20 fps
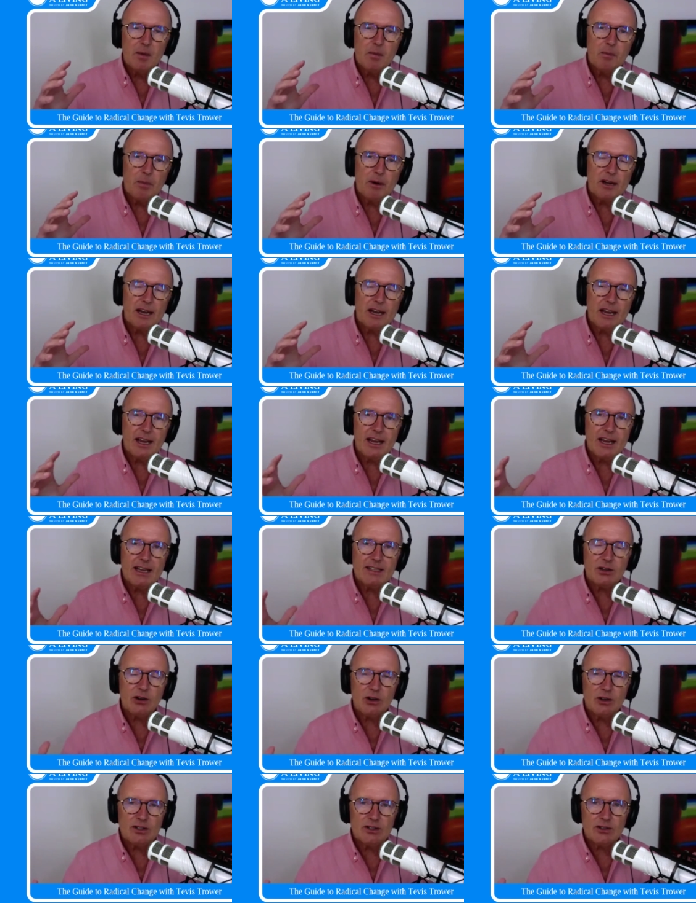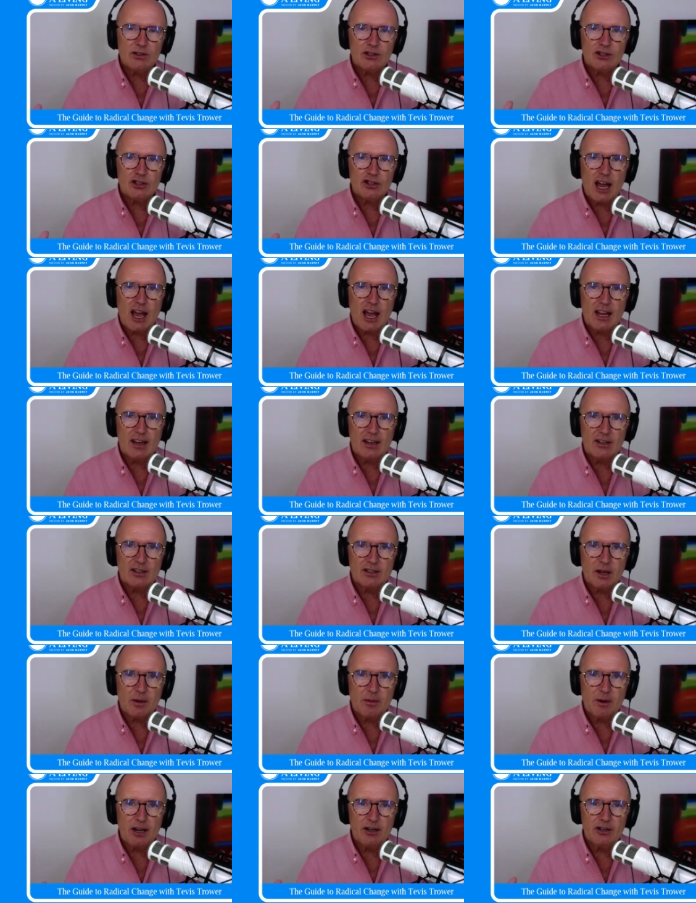But is also the challenge
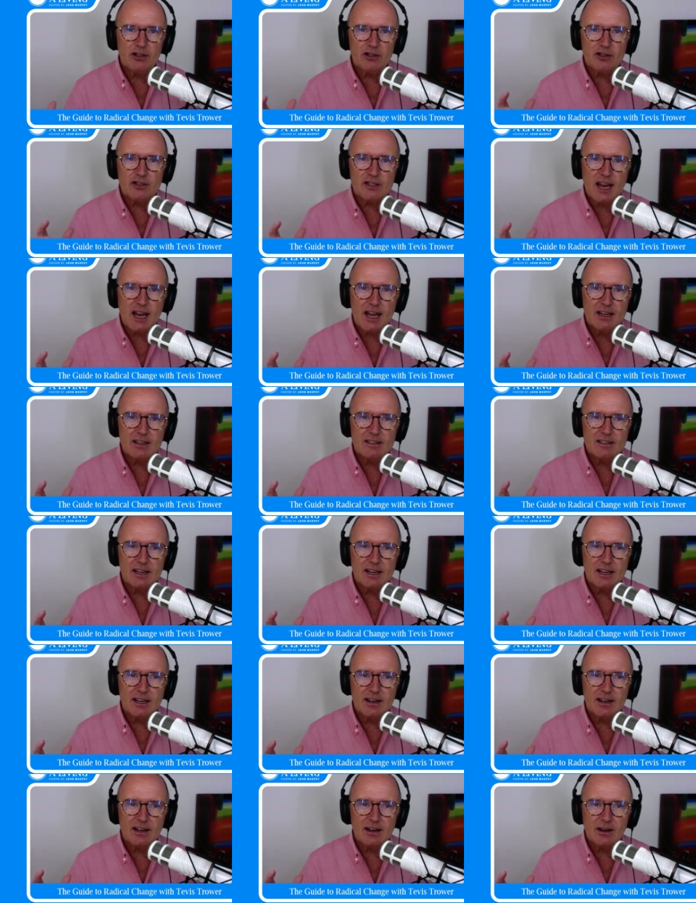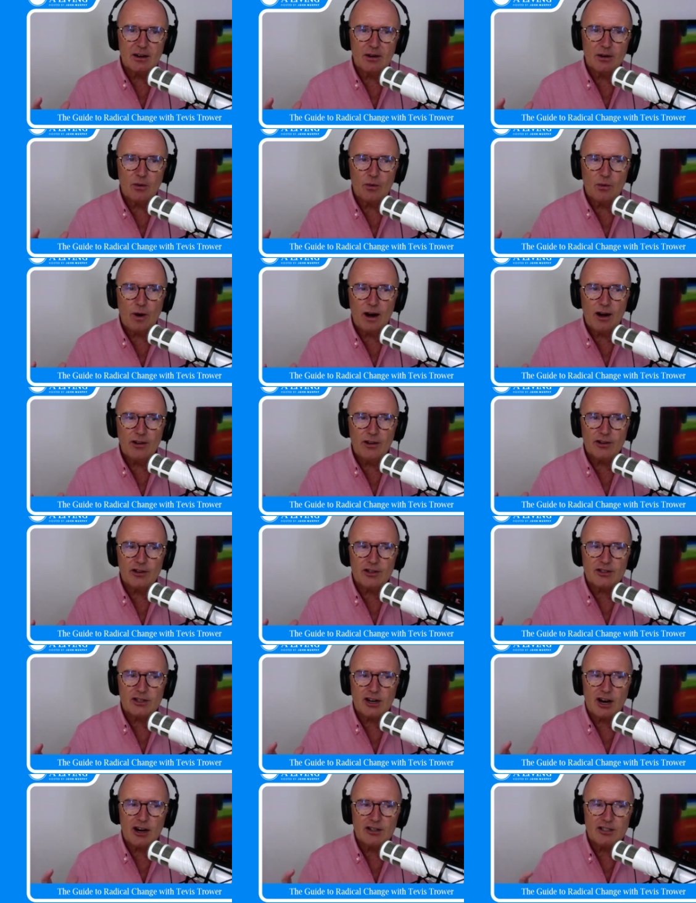them understanding where their
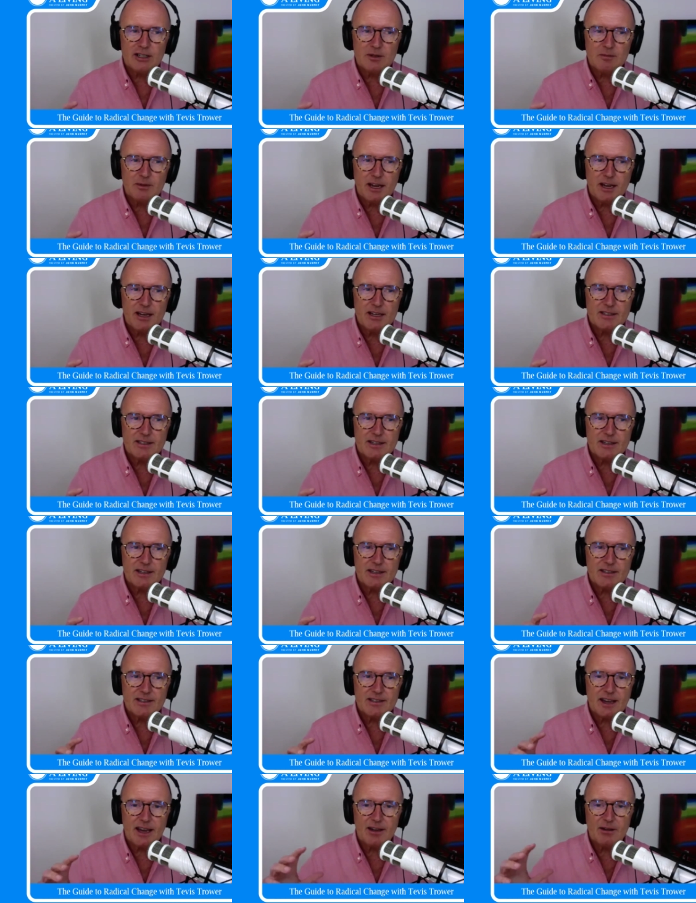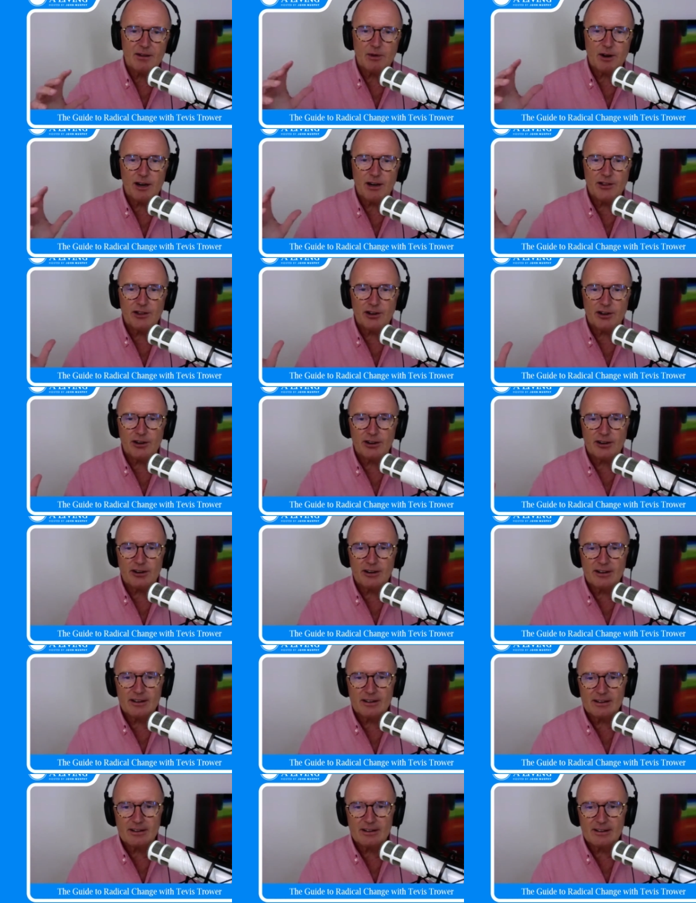starting place is and where their
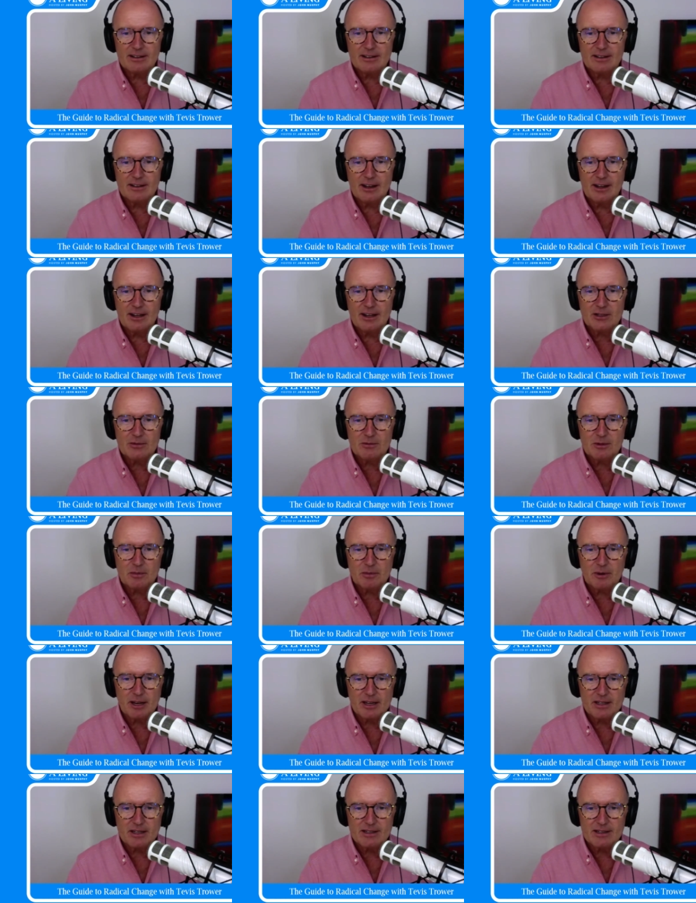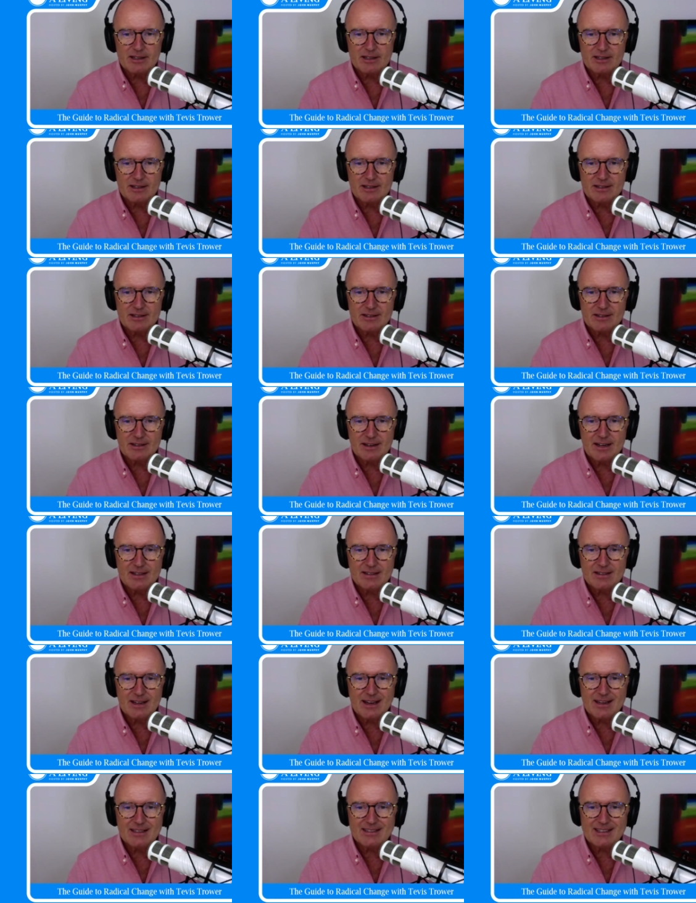ultimate place is?
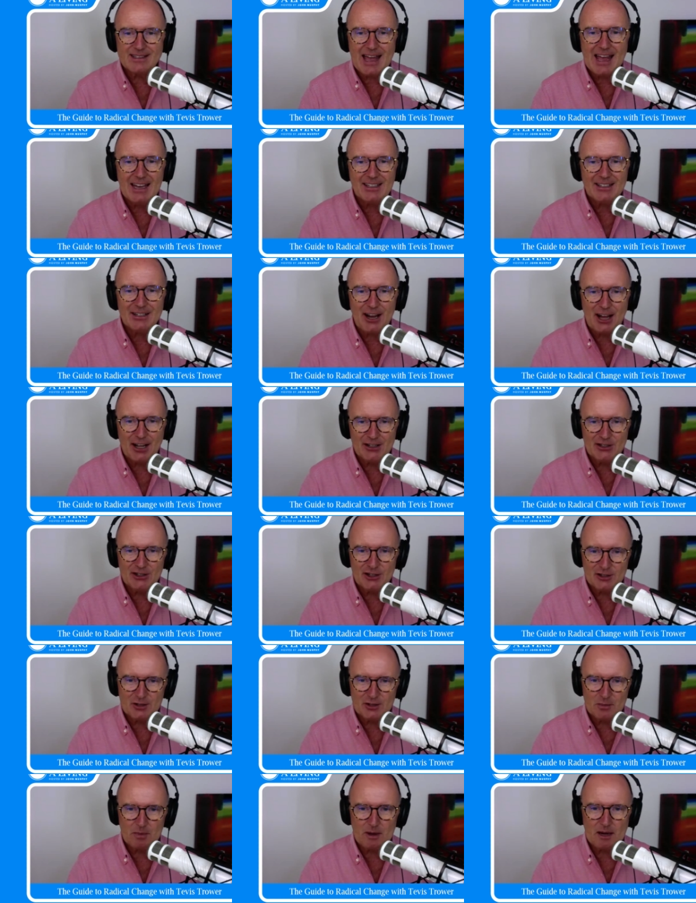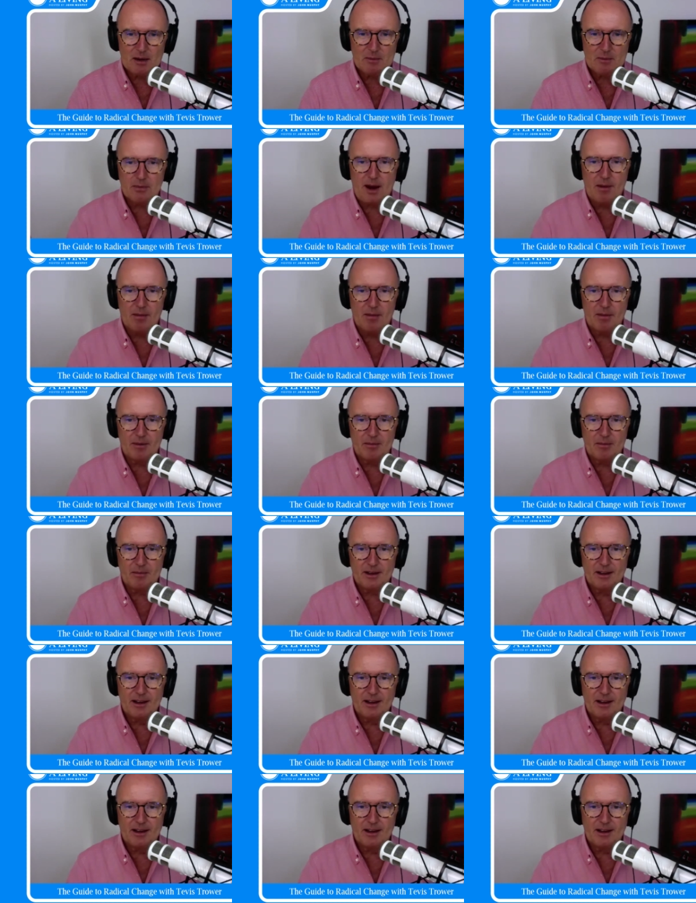Is that not just a big problem?